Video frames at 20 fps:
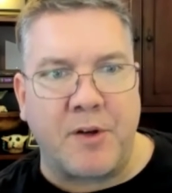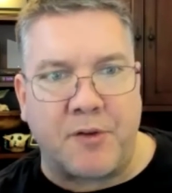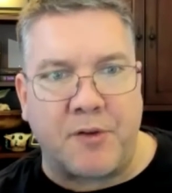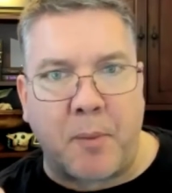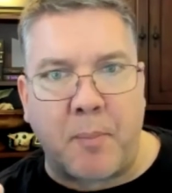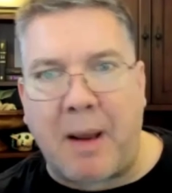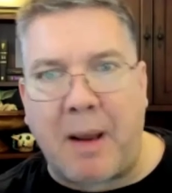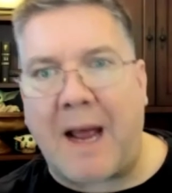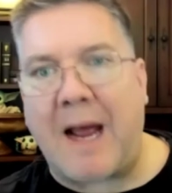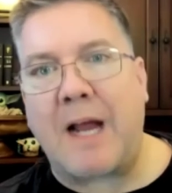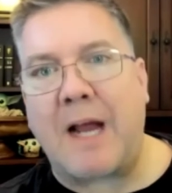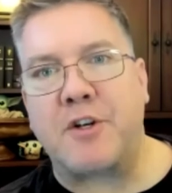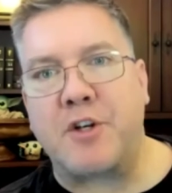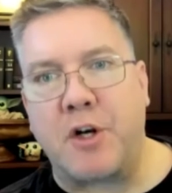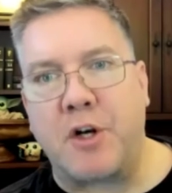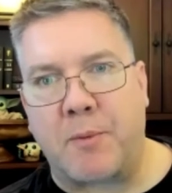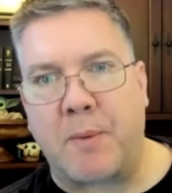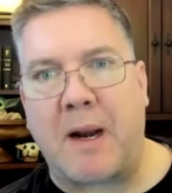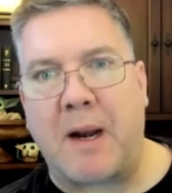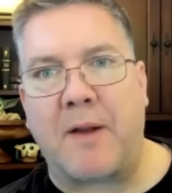just a
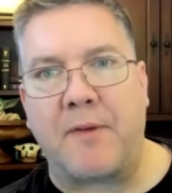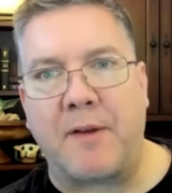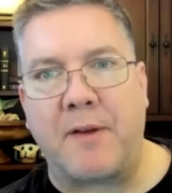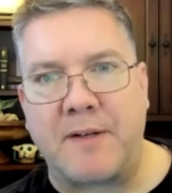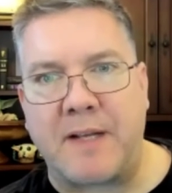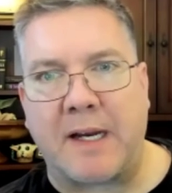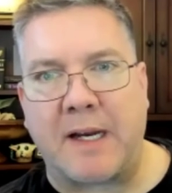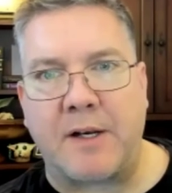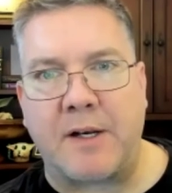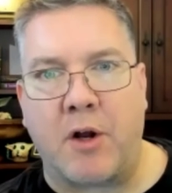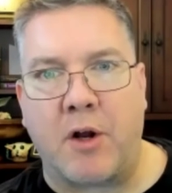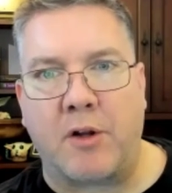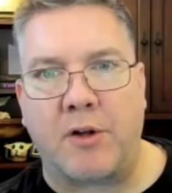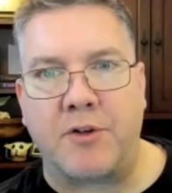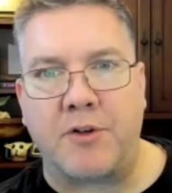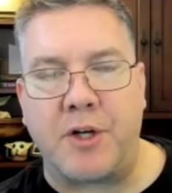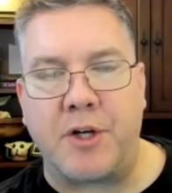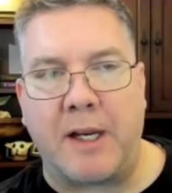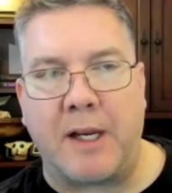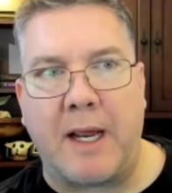passion around the
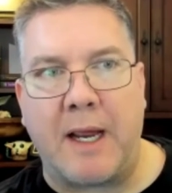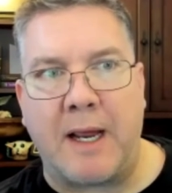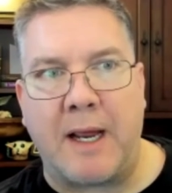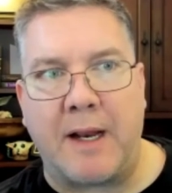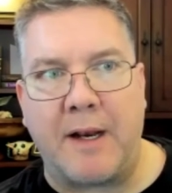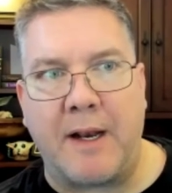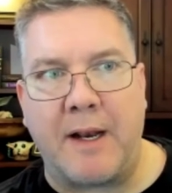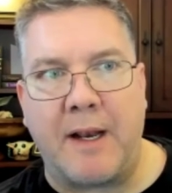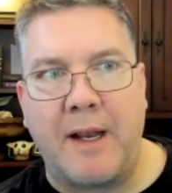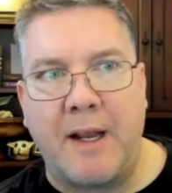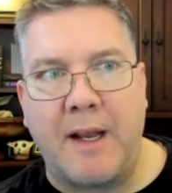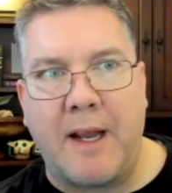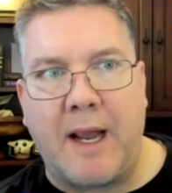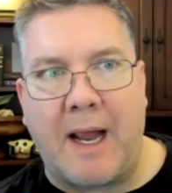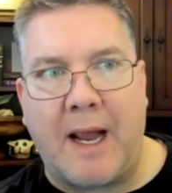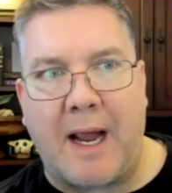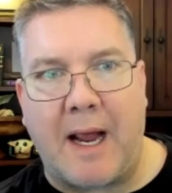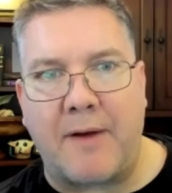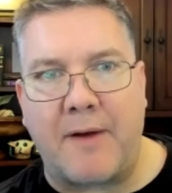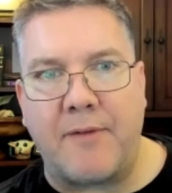technology and
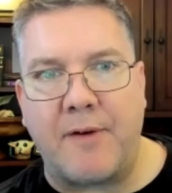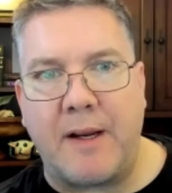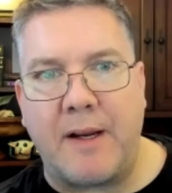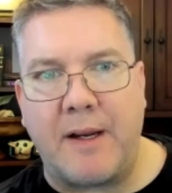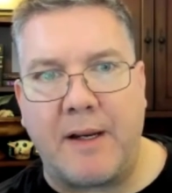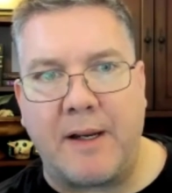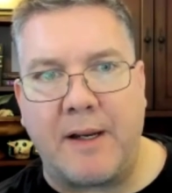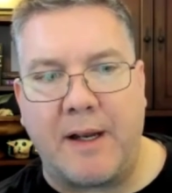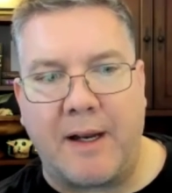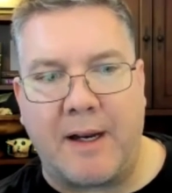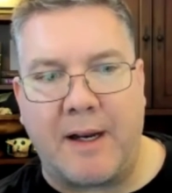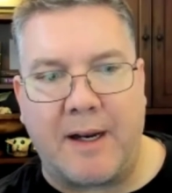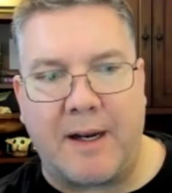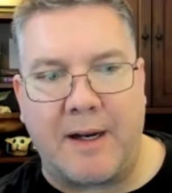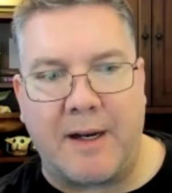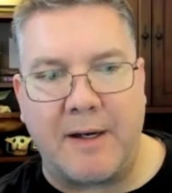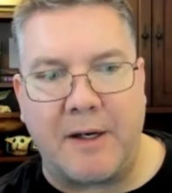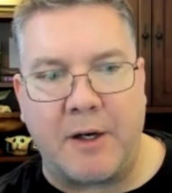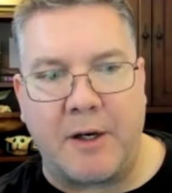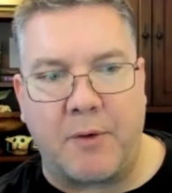having,
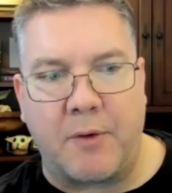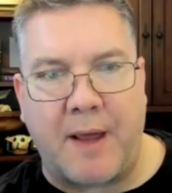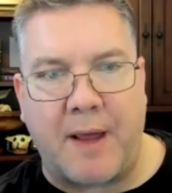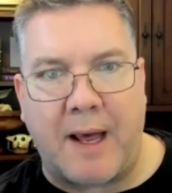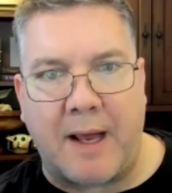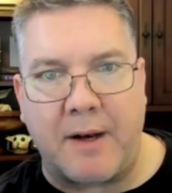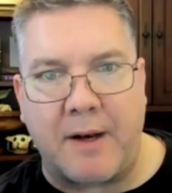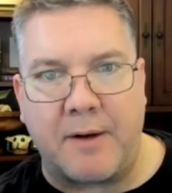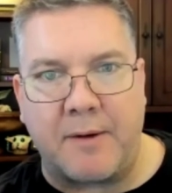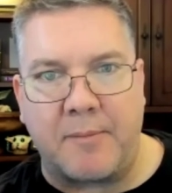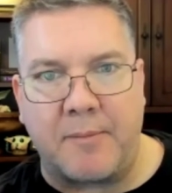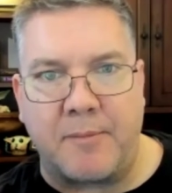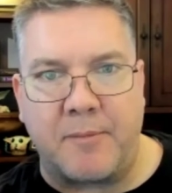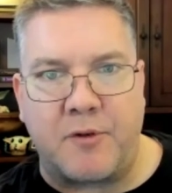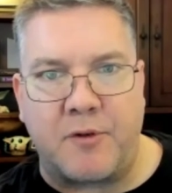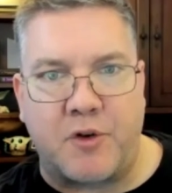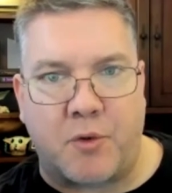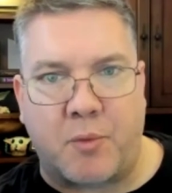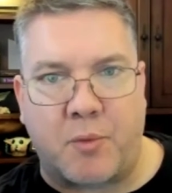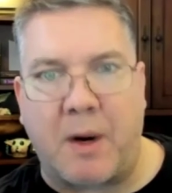that
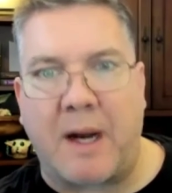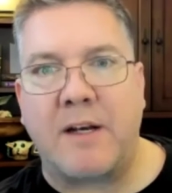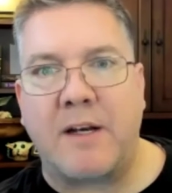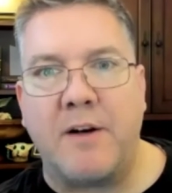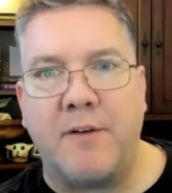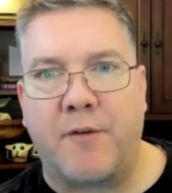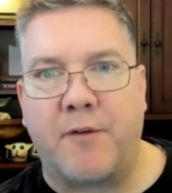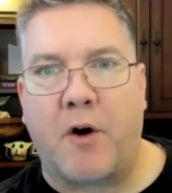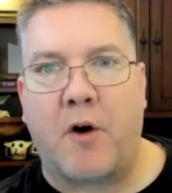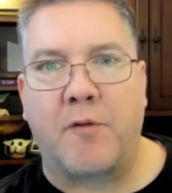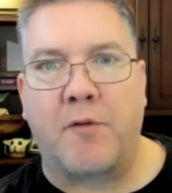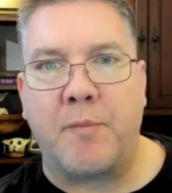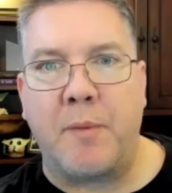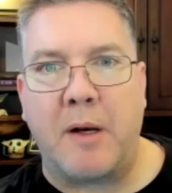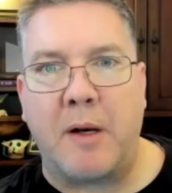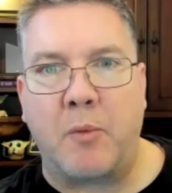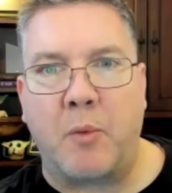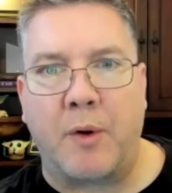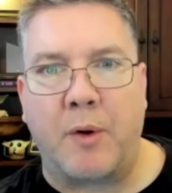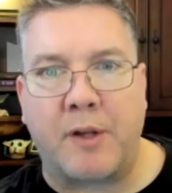direct
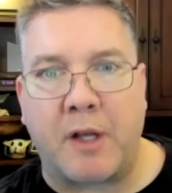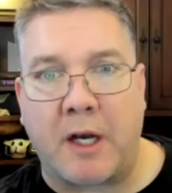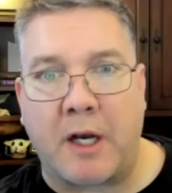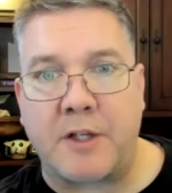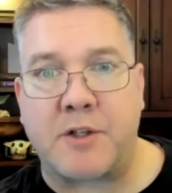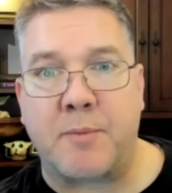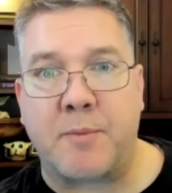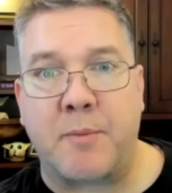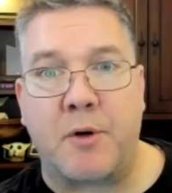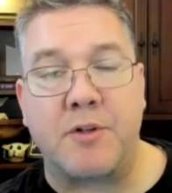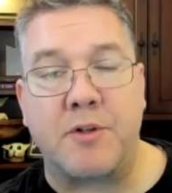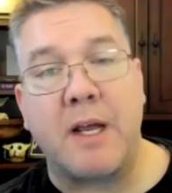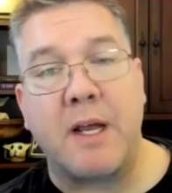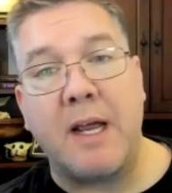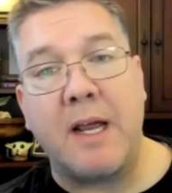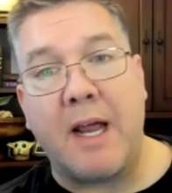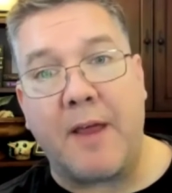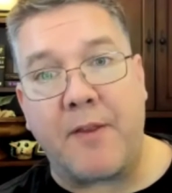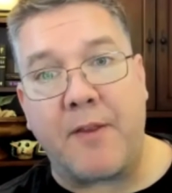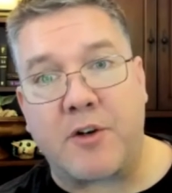involvement with customers
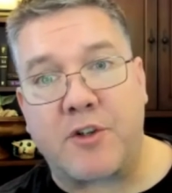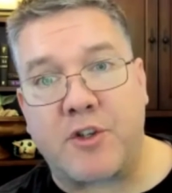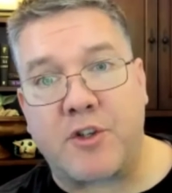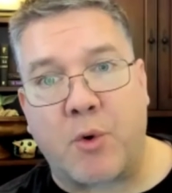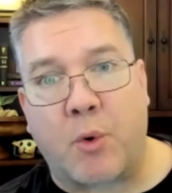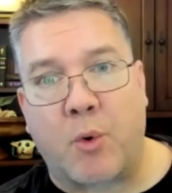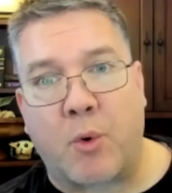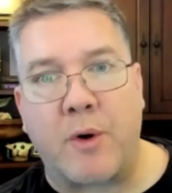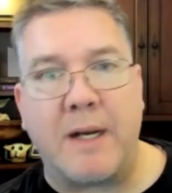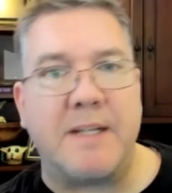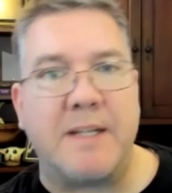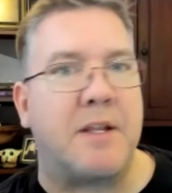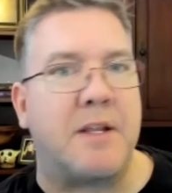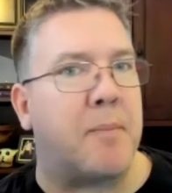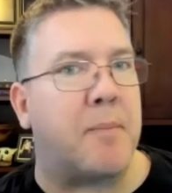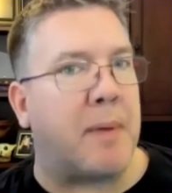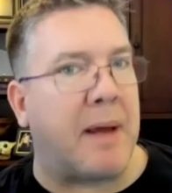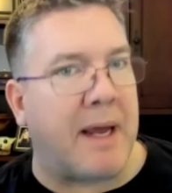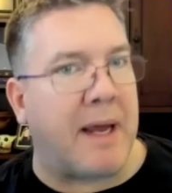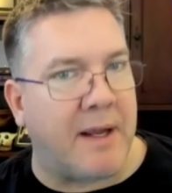and their stories,
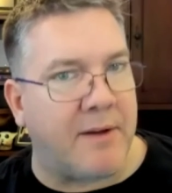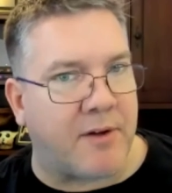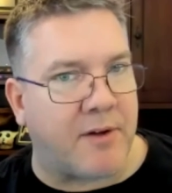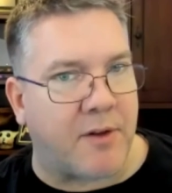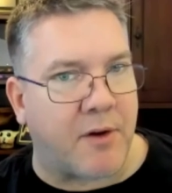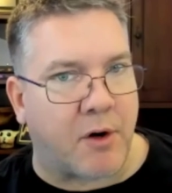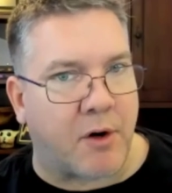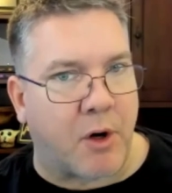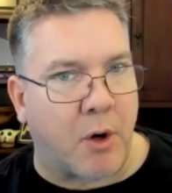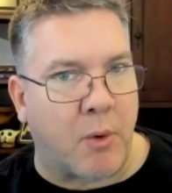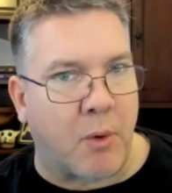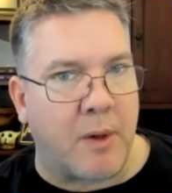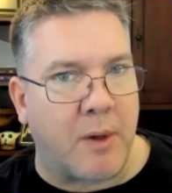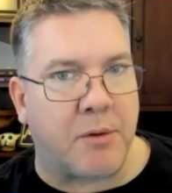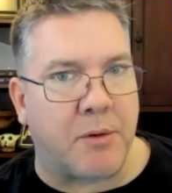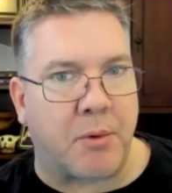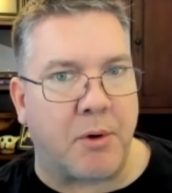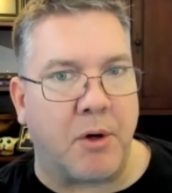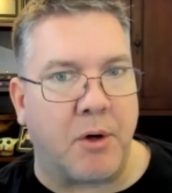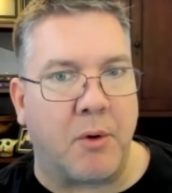and the pains that they're
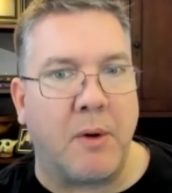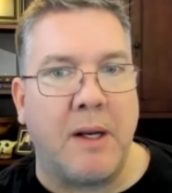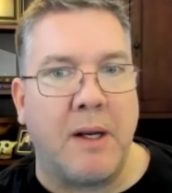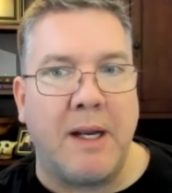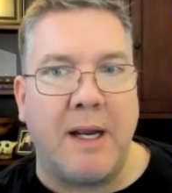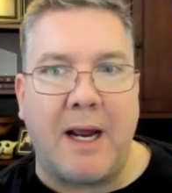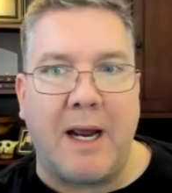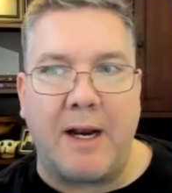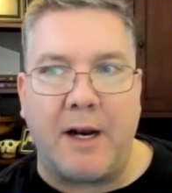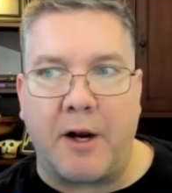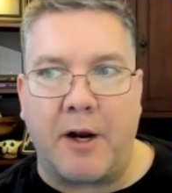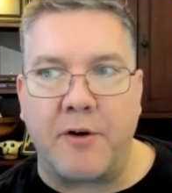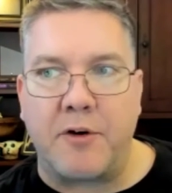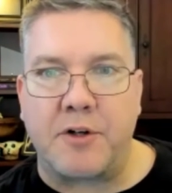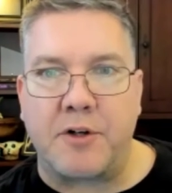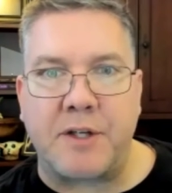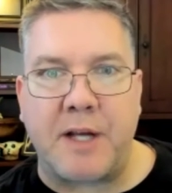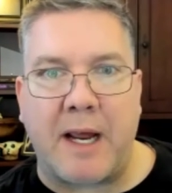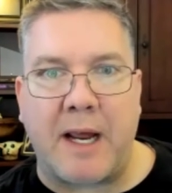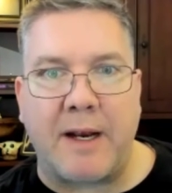going through and
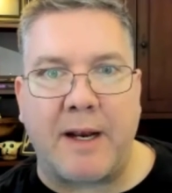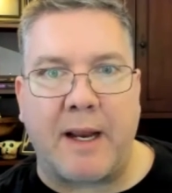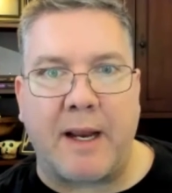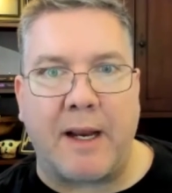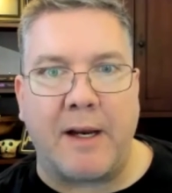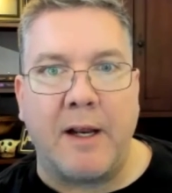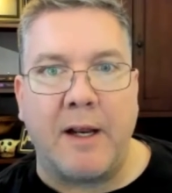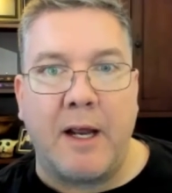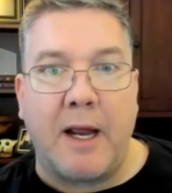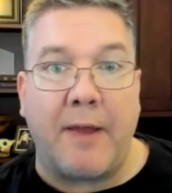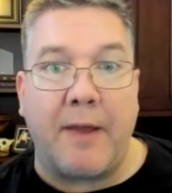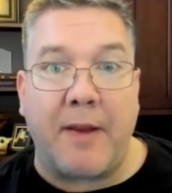understanding,